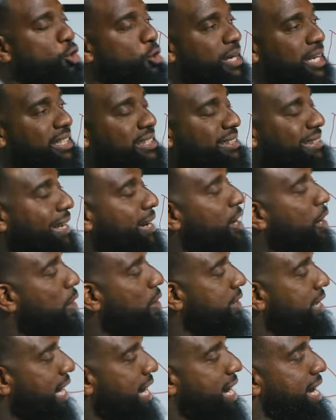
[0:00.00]
can say,
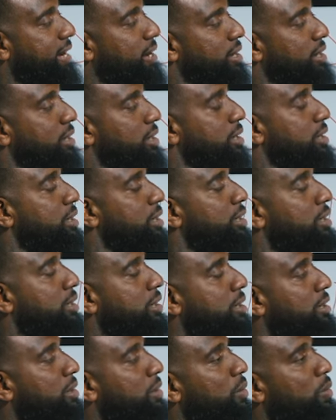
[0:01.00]
okay,
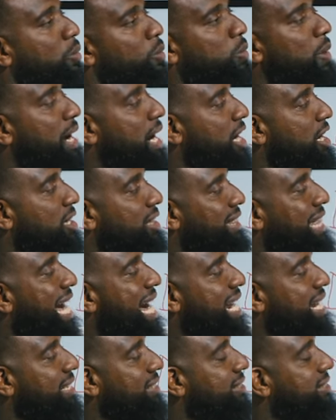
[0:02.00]
well,
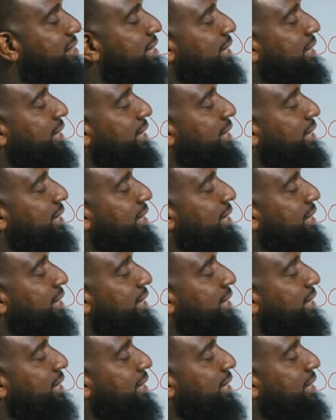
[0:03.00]
that is